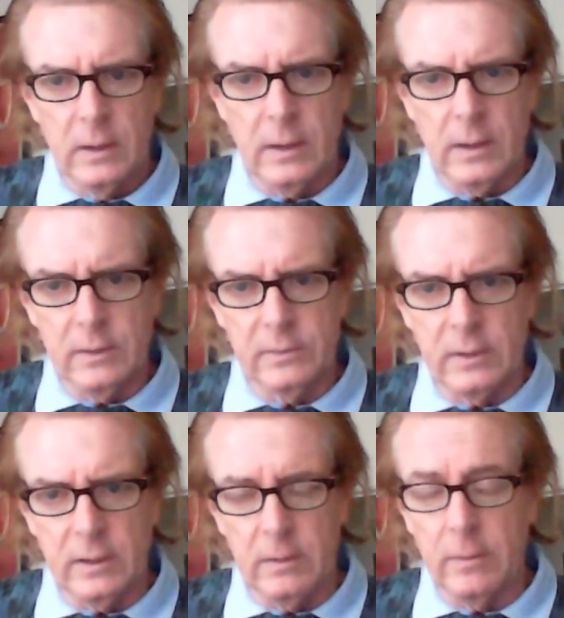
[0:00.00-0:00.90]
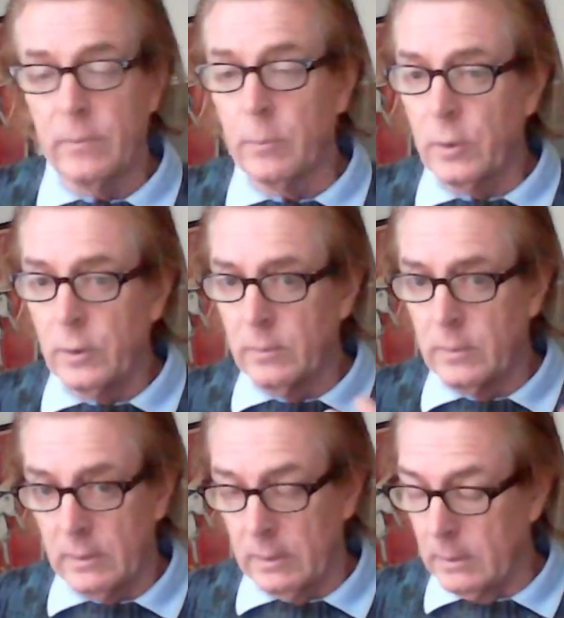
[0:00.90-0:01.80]
as if you
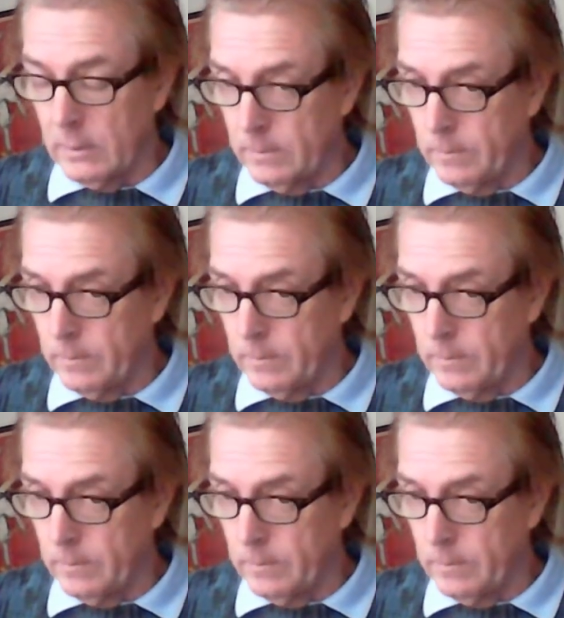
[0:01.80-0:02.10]
pardon the